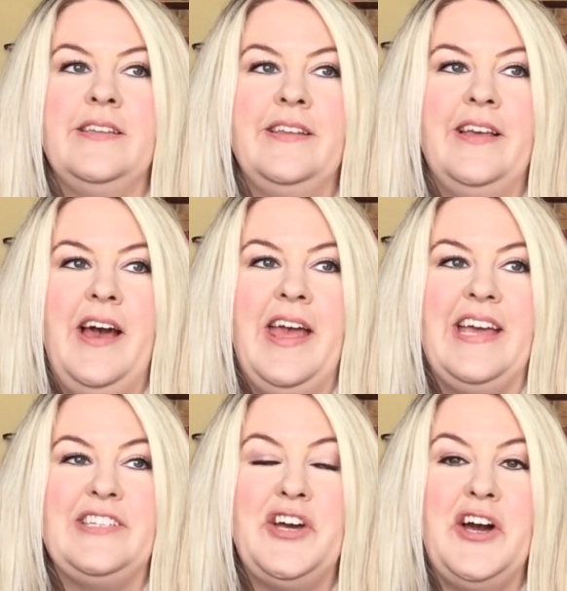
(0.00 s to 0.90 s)
I
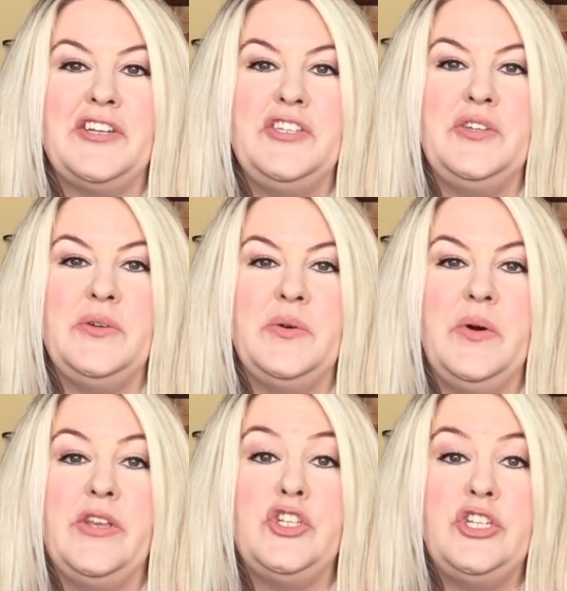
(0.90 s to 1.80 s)
had talked to
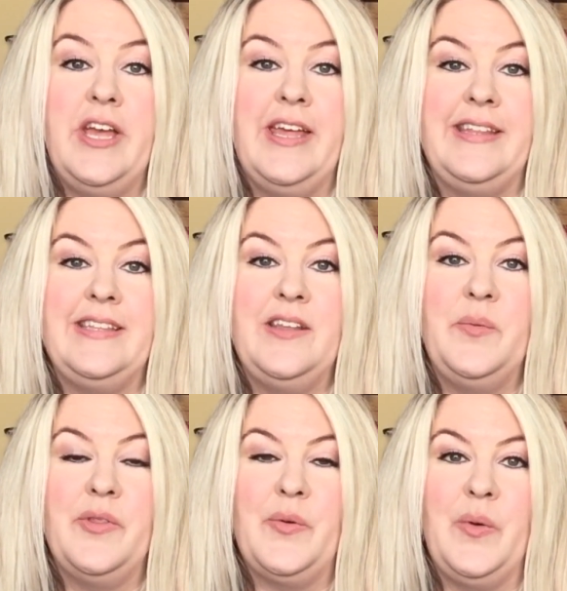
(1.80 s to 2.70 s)
Jen
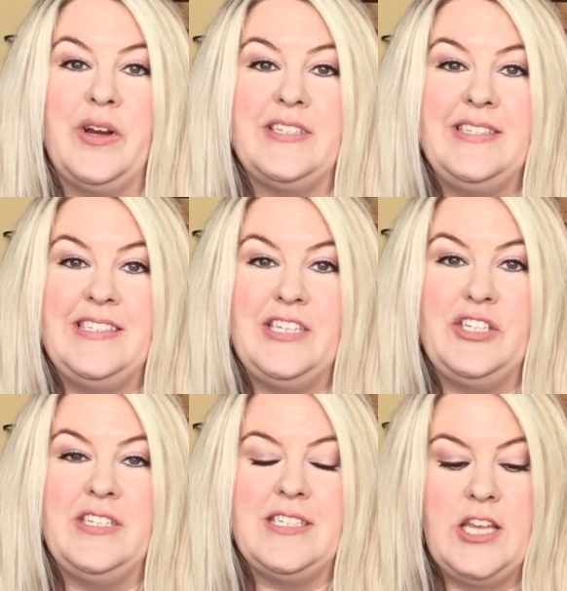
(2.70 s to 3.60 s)
with Quirks and
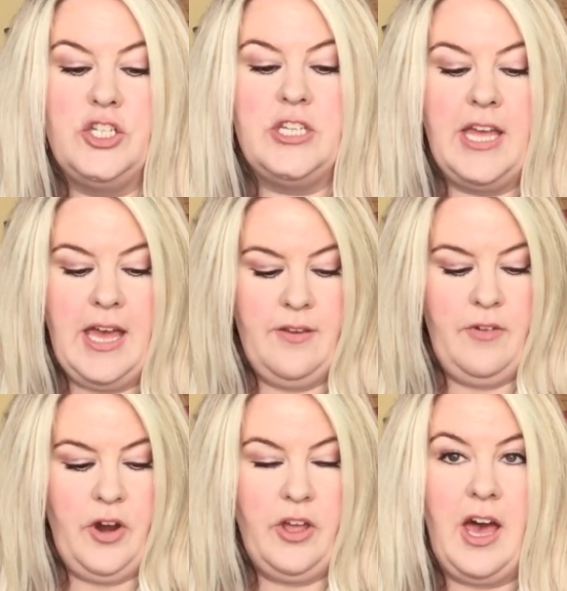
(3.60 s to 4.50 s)
Stitches, and she had
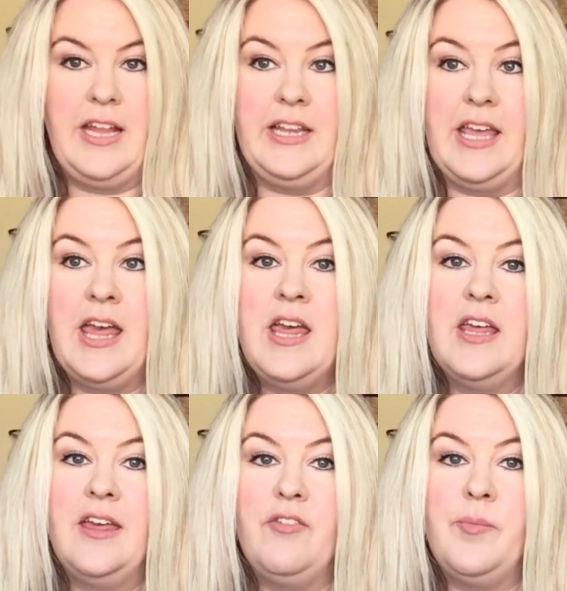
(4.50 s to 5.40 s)
very kindly
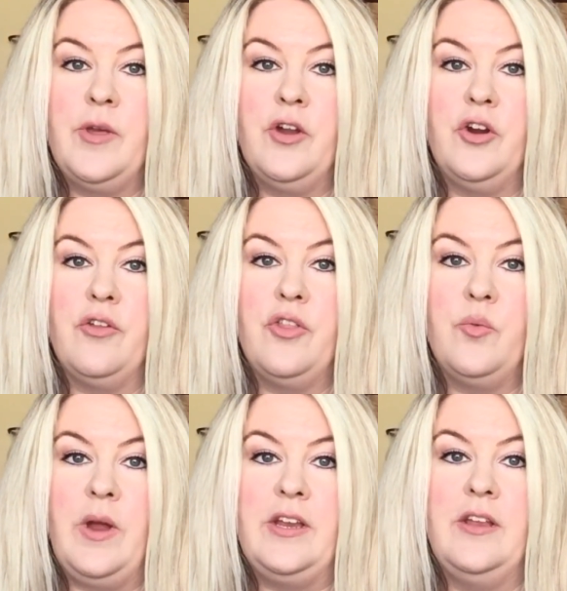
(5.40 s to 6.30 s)
given me her
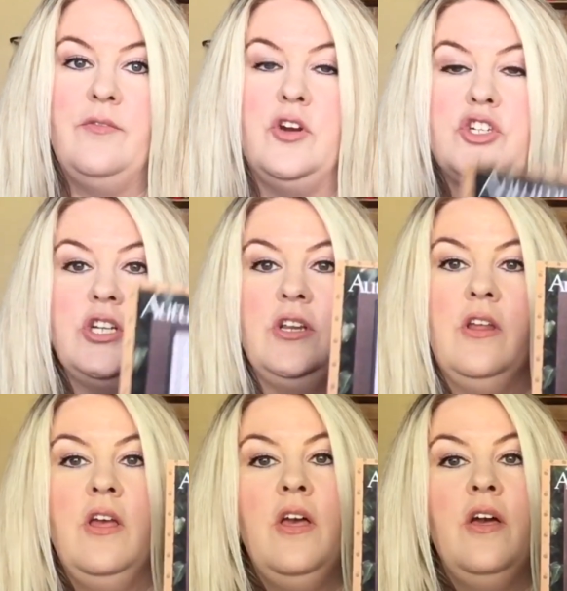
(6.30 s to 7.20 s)
thread conversion
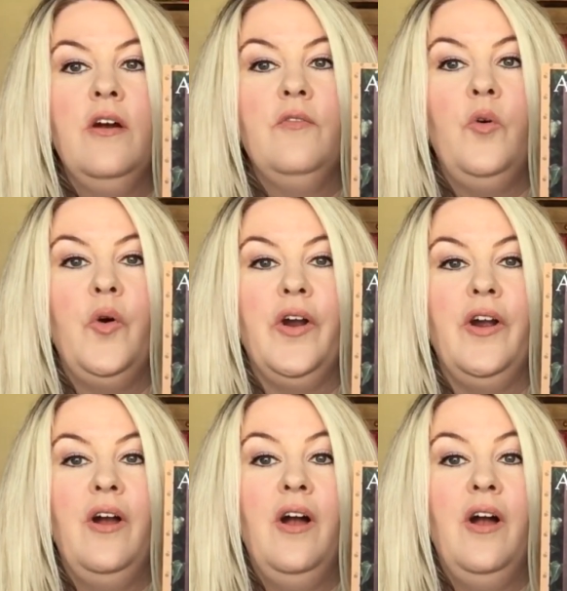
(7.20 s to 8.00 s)
for